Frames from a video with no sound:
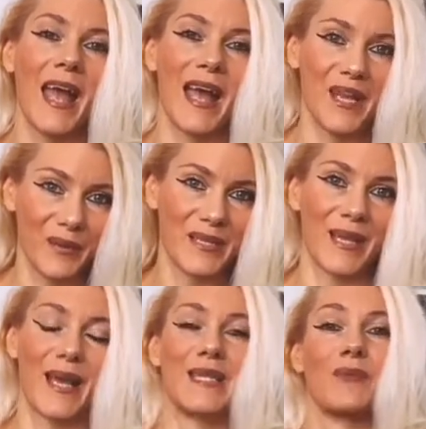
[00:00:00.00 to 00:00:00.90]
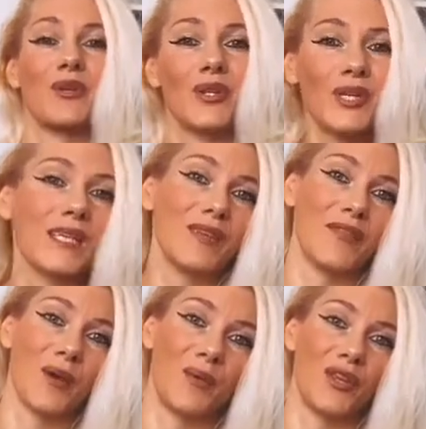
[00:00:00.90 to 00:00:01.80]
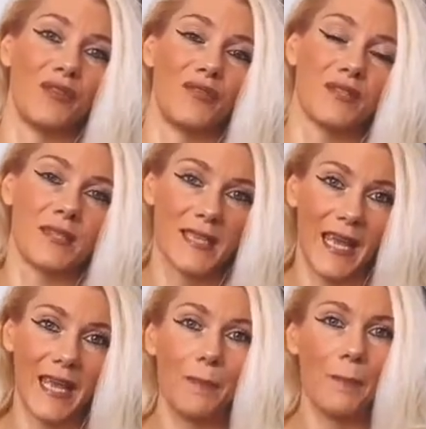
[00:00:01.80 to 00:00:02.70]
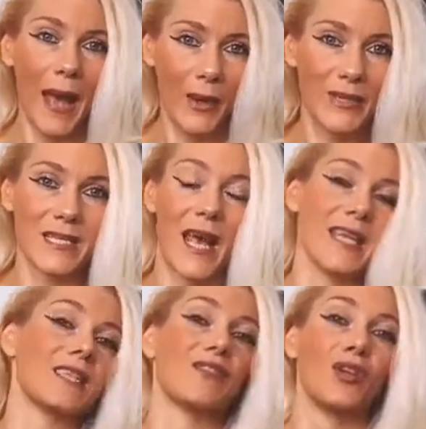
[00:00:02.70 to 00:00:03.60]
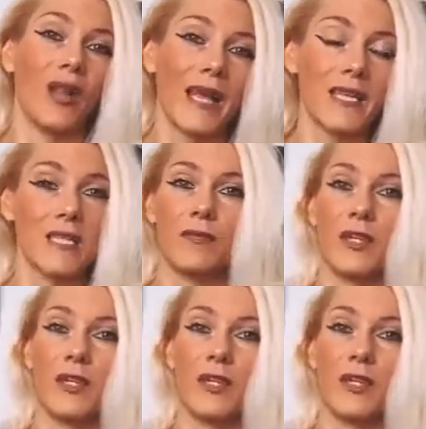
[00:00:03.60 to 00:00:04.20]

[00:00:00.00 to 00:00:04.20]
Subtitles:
Anyways, guys, I'm going to leave that with you for today. Parasites, if you like this